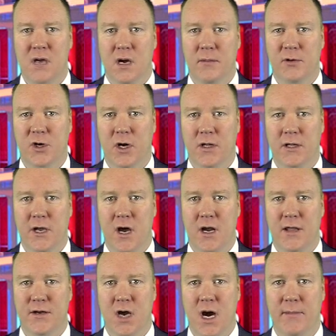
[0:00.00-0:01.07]
I'm currently
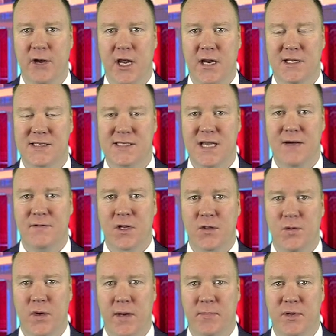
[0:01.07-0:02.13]
on a dominating
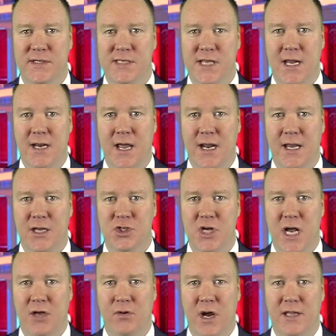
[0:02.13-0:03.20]
73%
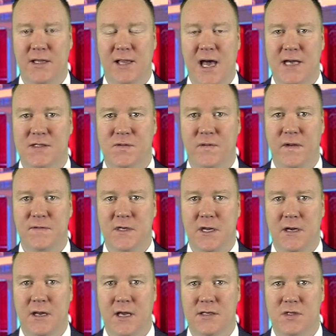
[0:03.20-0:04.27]
NHL run the last
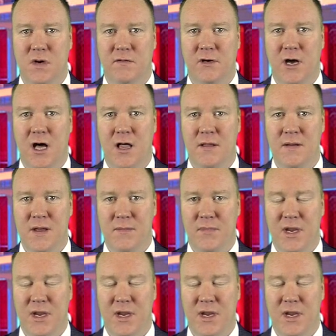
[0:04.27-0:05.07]
15 days overall,